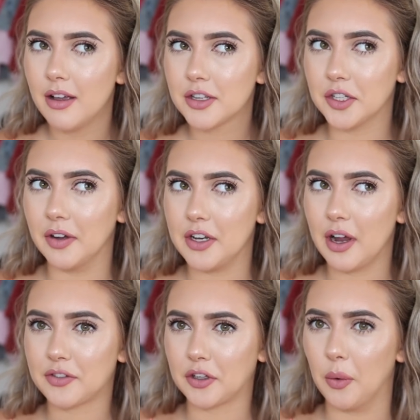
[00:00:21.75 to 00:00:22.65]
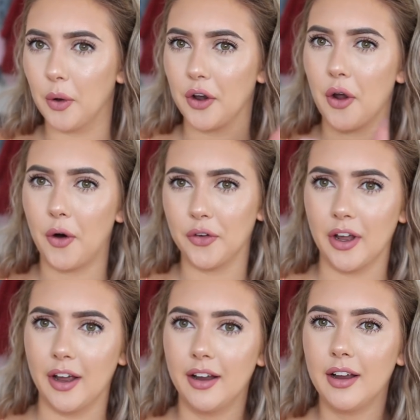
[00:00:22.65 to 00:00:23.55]
So then you have to go on and
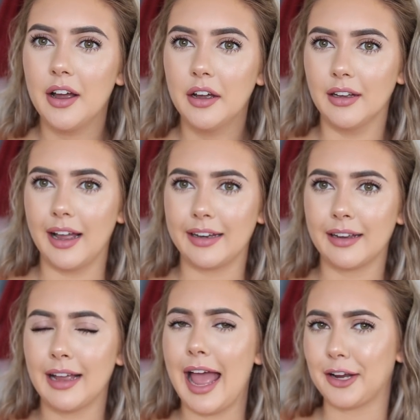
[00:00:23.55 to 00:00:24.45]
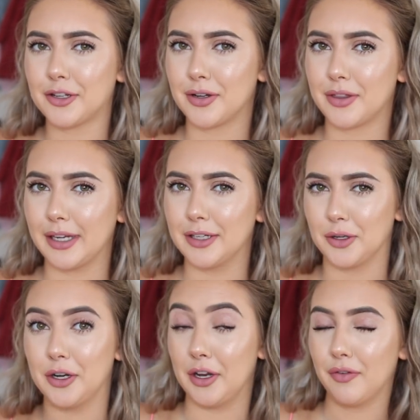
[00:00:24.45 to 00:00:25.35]
order like extra things
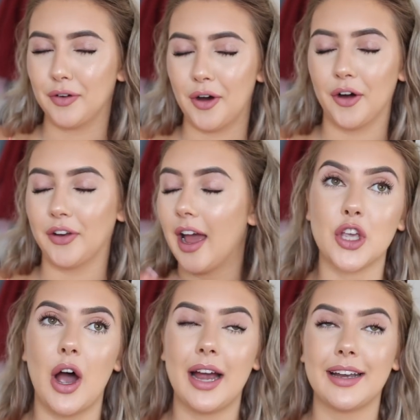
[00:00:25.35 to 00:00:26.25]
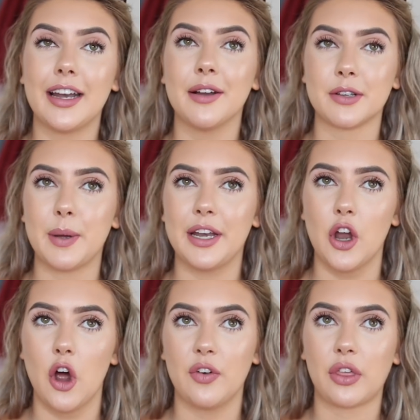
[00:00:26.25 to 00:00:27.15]
on a different order. So I did end up
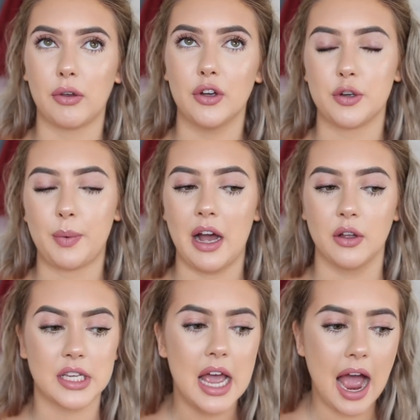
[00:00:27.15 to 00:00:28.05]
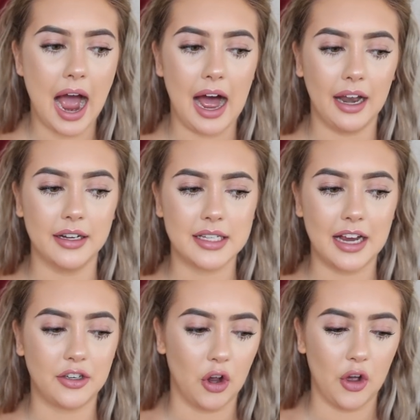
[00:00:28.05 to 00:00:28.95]
spending over £300 and
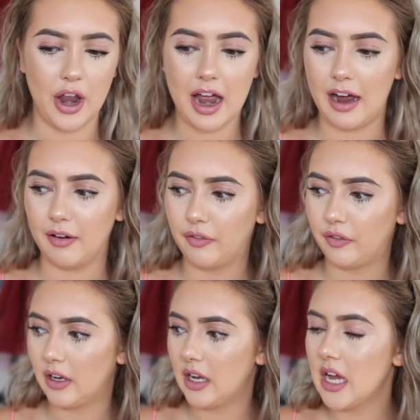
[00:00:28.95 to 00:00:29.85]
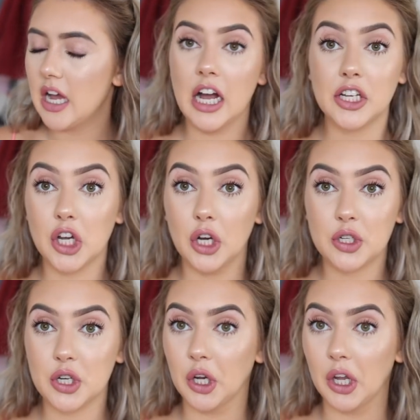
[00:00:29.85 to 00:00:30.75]
I don't have a
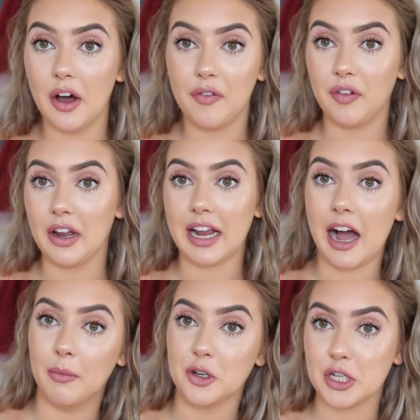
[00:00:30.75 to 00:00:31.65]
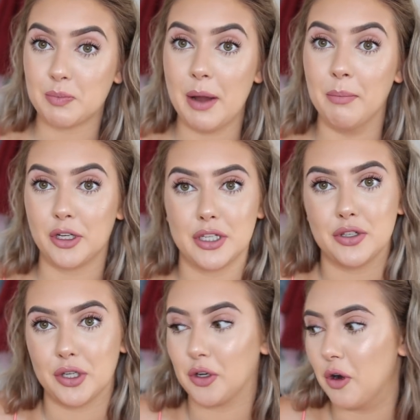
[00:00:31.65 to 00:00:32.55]
total of like how much I spent because
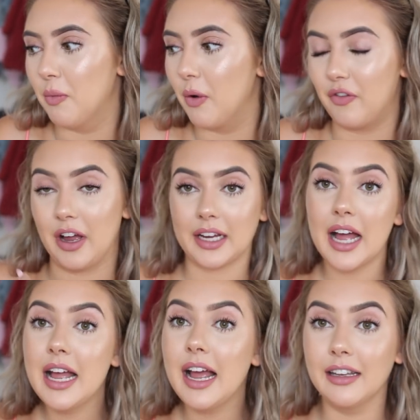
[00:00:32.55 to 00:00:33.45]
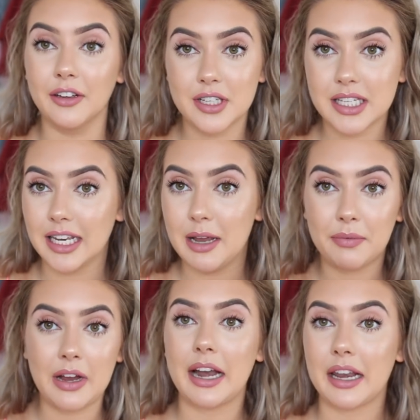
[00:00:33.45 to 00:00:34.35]
it doesn't come with like a little
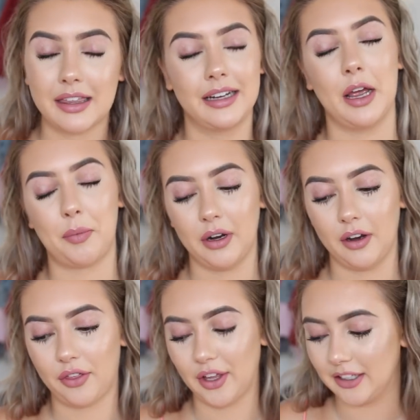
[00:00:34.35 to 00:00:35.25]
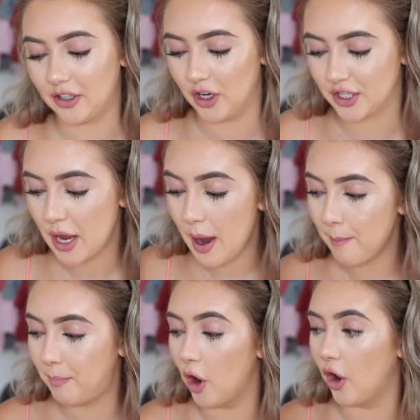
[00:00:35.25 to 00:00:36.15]
slip kind of thing like Pretty Little Thing does,
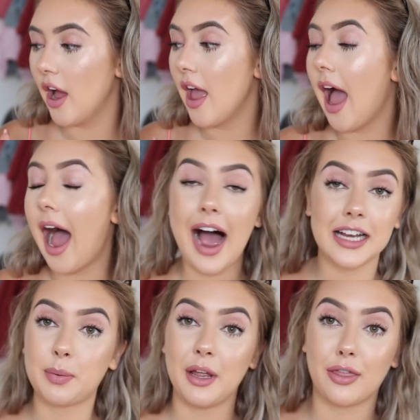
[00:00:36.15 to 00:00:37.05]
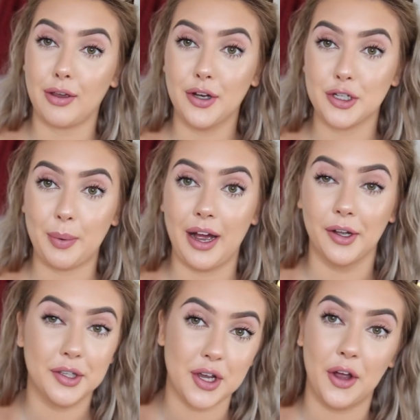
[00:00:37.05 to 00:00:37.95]
but I spent
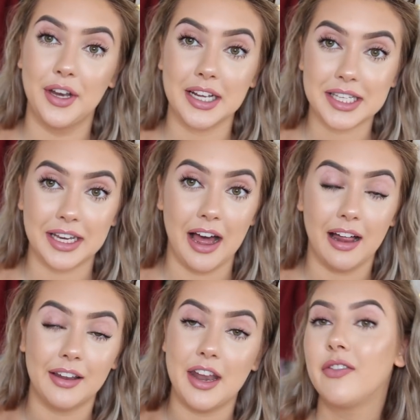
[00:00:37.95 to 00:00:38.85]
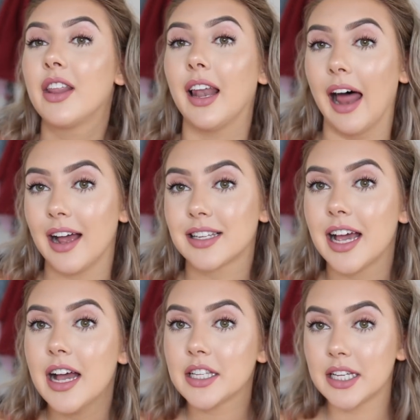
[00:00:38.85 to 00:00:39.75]
£300 on NASTYGAL
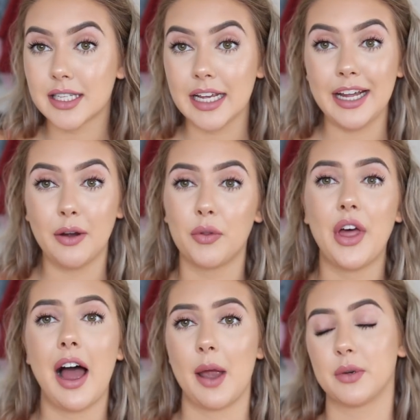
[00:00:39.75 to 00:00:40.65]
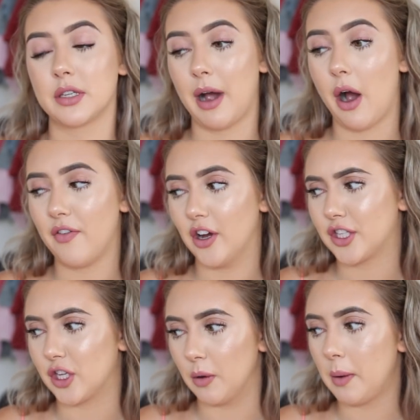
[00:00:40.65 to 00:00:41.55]
nevertheless to see what the hype was about. I've
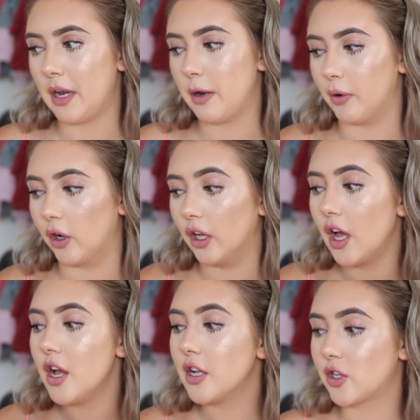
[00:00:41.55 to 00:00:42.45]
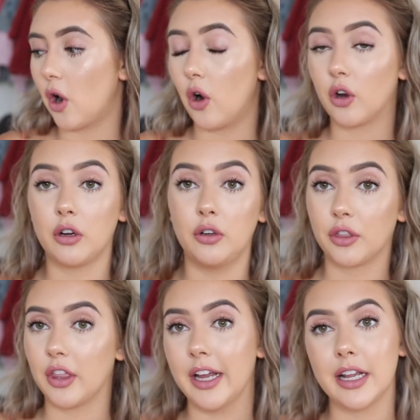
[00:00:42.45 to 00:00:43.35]
heard so many people talk
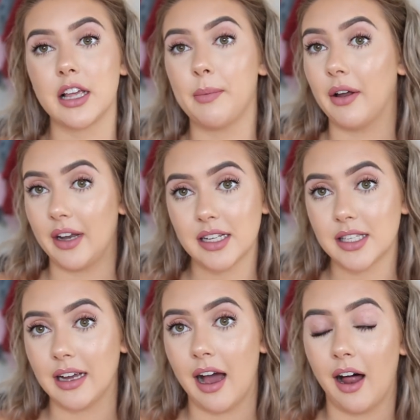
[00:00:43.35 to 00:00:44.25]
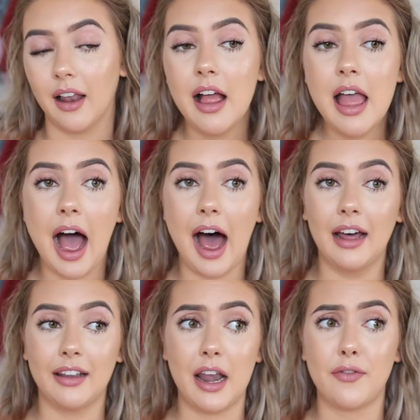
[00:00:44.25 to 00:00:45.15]
good things about NASTYGAL
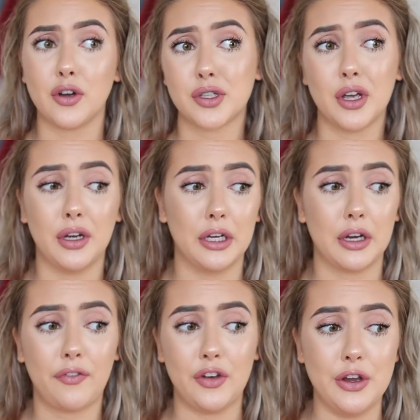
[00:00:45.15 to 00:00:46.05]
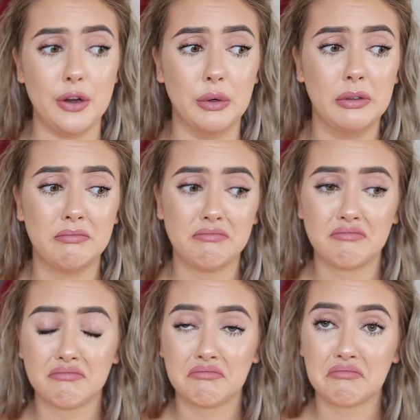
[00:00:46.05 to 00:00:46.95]
and then I've also heard a few
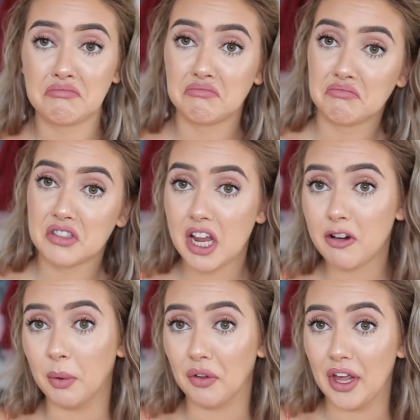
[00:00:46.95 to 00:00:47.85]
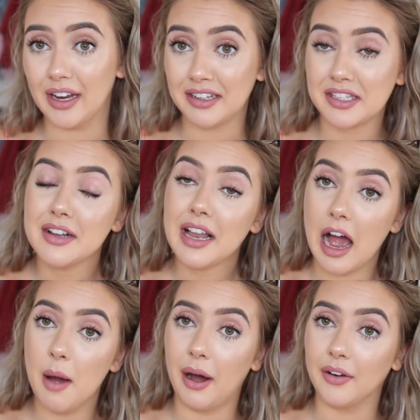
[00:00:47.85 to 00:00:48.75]
terrible things
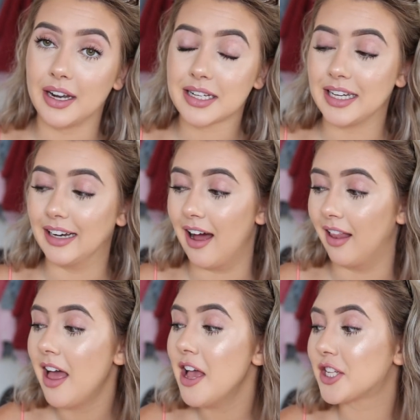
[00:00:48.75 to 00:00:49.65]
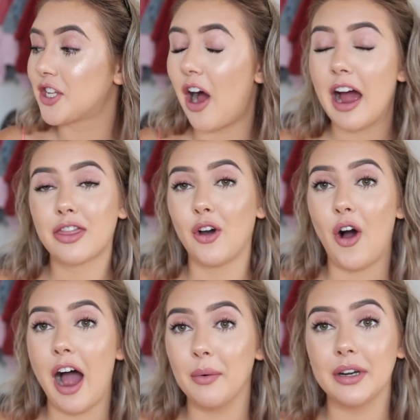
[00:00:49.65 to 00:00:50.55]
about NASTYGAL, so I
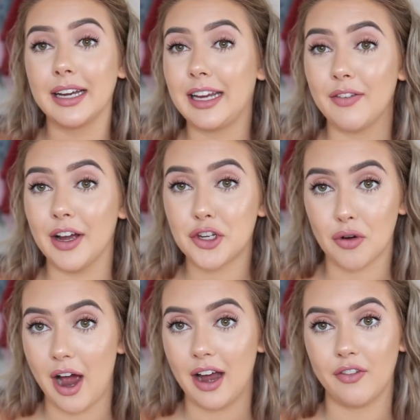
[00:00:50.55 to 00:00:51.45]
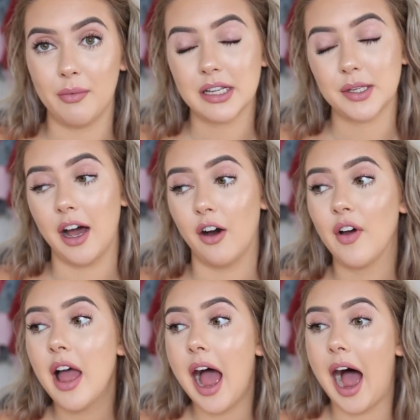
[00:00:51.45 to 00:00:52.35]
thought I would give it a try for
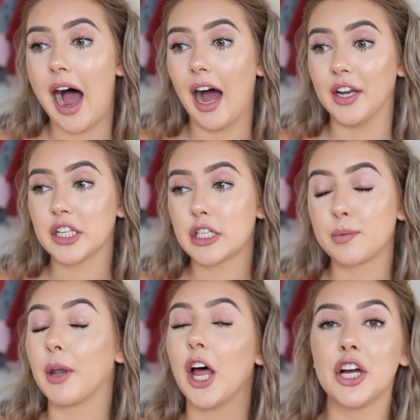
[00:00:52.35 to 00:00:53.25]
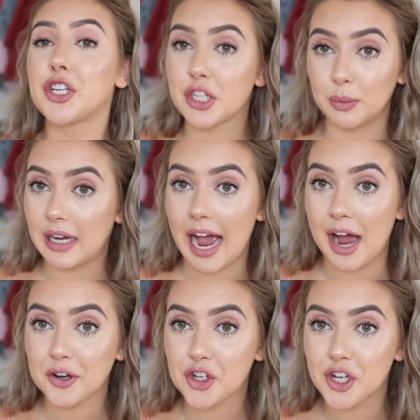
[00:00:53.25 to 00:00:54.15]
myself and splurge some
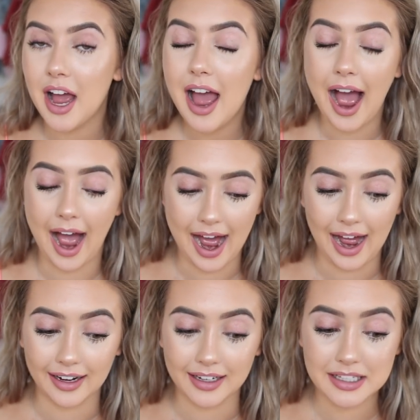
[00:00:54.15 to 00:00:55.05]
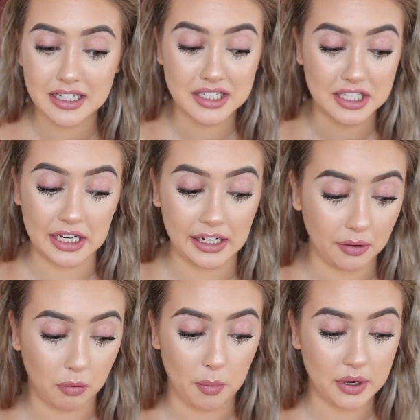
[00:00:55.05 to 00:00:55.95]
cash and let's
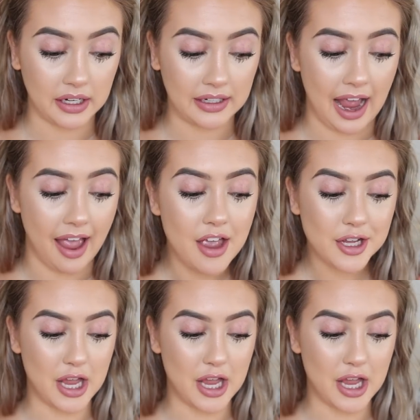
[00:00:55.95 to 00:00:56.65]
see what we can get.